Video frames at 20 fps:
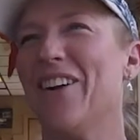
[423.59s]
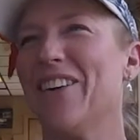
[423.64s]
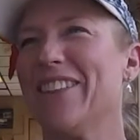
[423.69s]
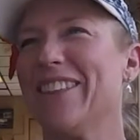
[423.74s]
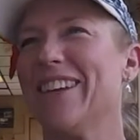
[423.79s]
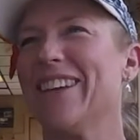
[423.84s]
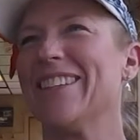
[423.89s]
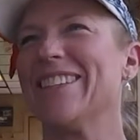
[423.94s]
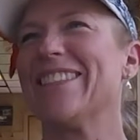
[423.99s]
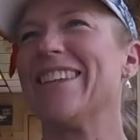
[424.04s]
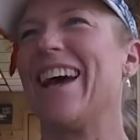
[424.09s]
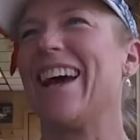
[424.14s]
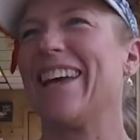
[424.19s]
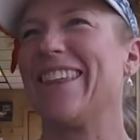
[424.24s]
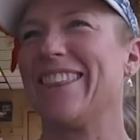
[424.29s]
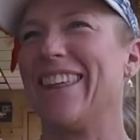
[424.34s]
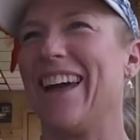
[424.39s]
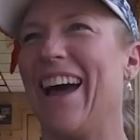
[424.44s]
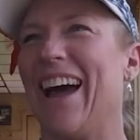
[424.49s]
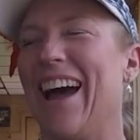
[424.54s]
Things
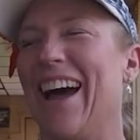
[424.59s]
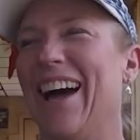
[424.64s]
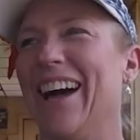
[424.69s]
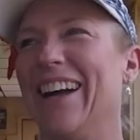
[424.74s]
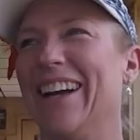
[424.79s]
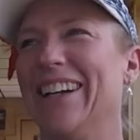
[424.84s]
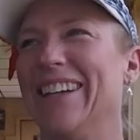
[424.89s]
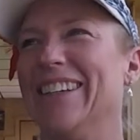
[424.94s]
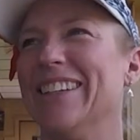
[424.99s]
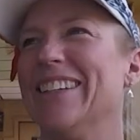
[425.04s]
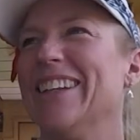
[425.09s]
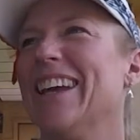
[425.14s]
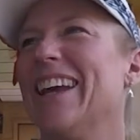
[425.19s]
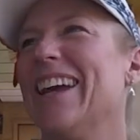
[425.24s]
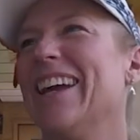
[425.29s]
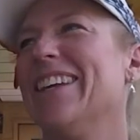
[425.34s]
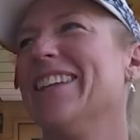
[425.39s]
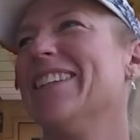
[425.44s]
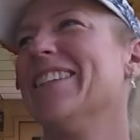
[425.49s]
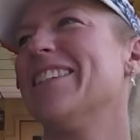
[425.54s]
like that
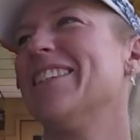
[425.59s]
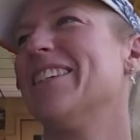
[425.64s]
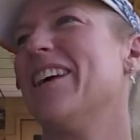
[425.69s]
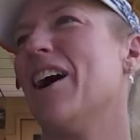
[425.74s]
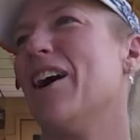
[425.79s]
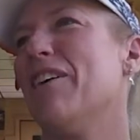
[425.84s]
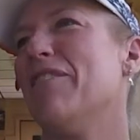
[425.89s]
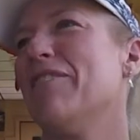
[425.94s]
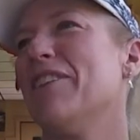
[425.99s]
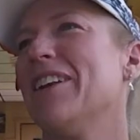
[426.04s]
and stuff.